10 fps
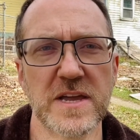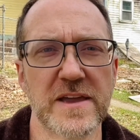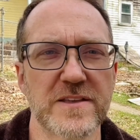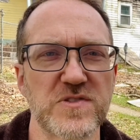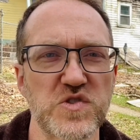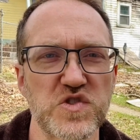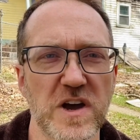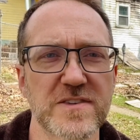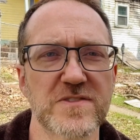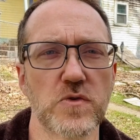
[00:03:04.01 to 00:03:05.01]
It's
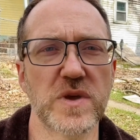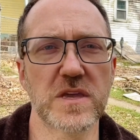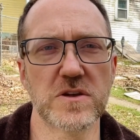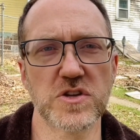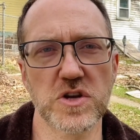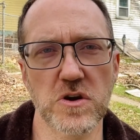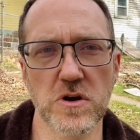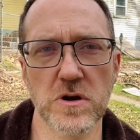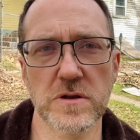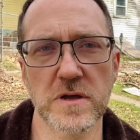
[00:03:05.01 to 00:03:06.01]
just so we can
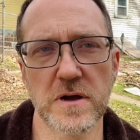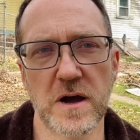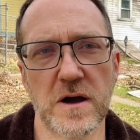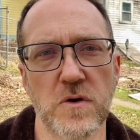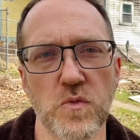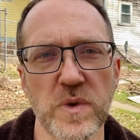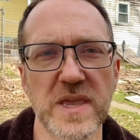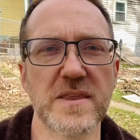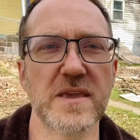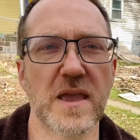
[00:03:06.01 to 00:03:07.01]
turn a
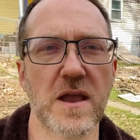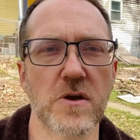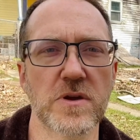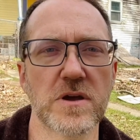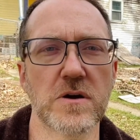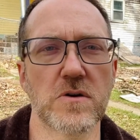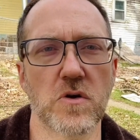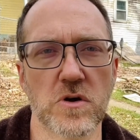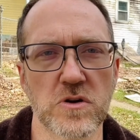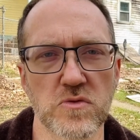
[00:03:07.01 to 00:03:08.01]
weedy area
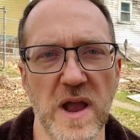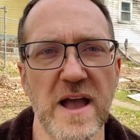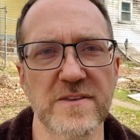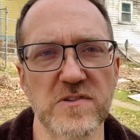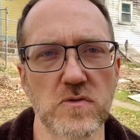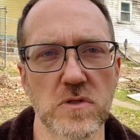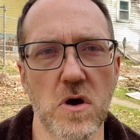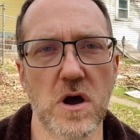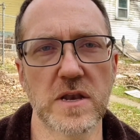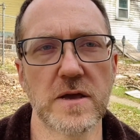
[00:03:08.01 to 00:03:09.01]
or grass or
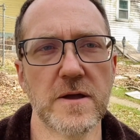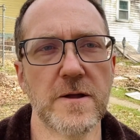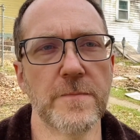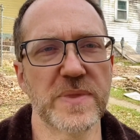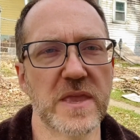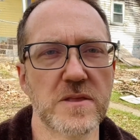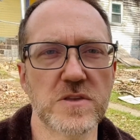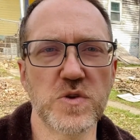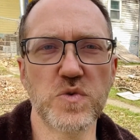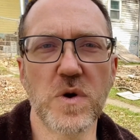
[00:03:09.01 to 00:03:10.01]
lawn
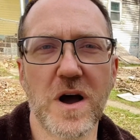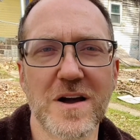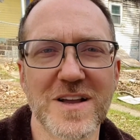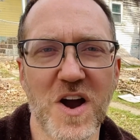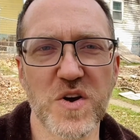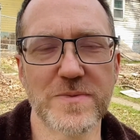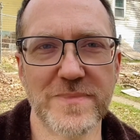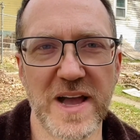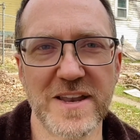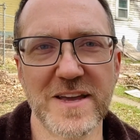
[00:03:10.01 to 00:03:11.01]
into a garden
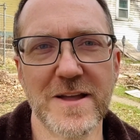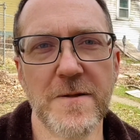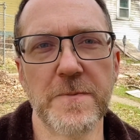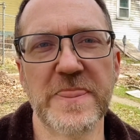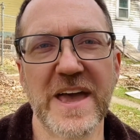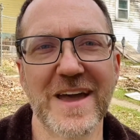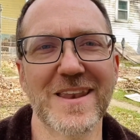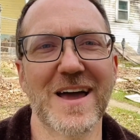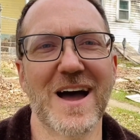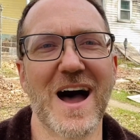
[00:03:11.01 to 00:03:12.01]
bed.
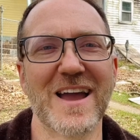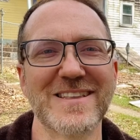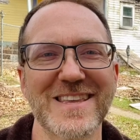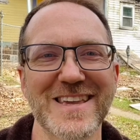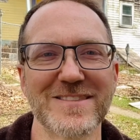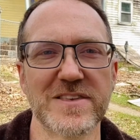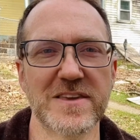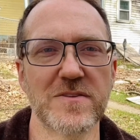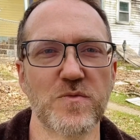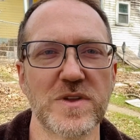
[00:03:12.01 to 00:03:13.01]
Then,
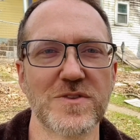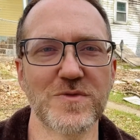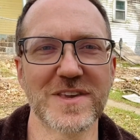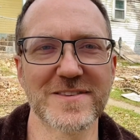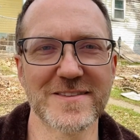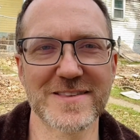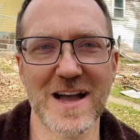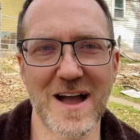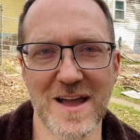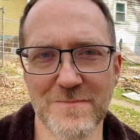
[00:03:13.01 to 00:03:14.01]
ideally, we do this in
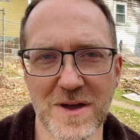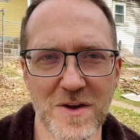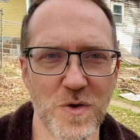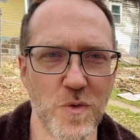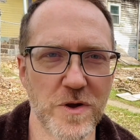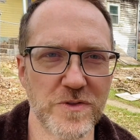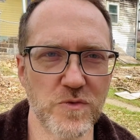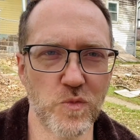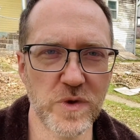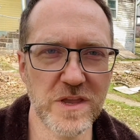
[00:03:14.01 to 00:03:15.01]
time where the
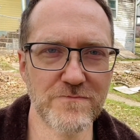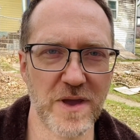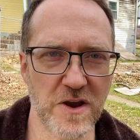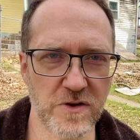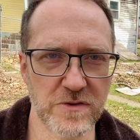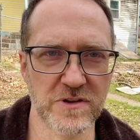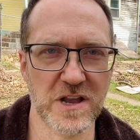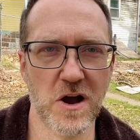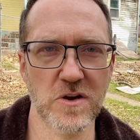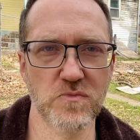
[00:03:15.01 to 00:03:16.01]
weed barrier, the
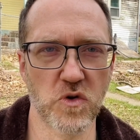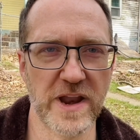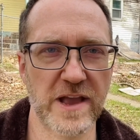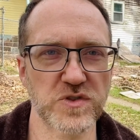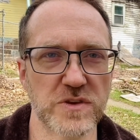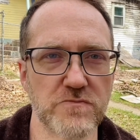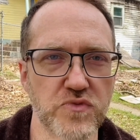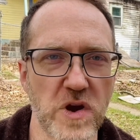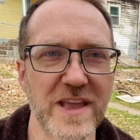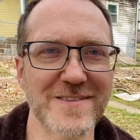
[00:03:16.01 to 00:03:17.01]
cardboard, actually
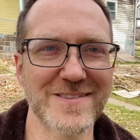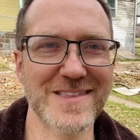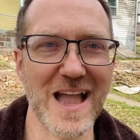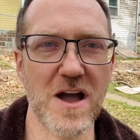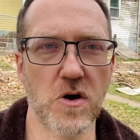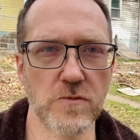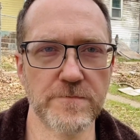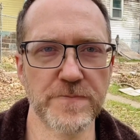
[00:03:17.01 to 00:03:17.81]
breaks down.